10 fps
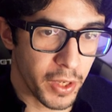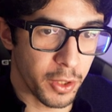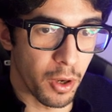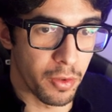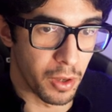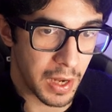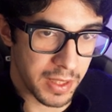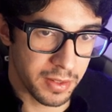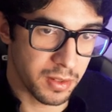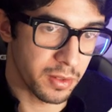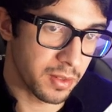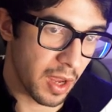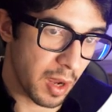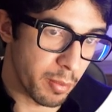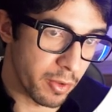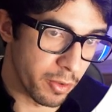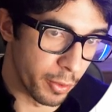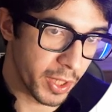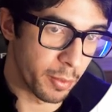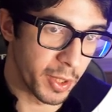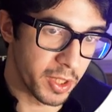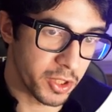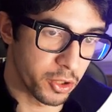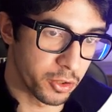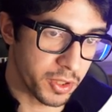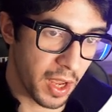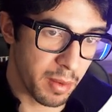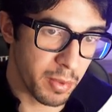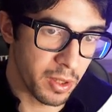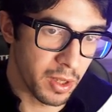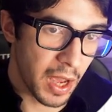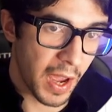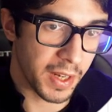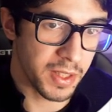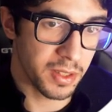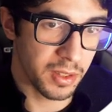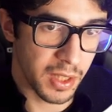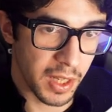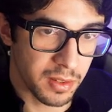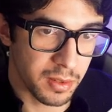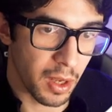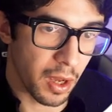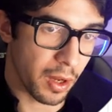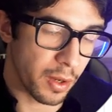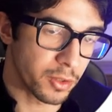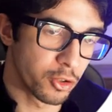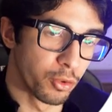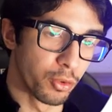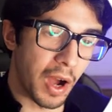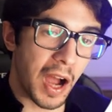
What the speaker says: I go on the last tab, the recommendations tab, I can see that to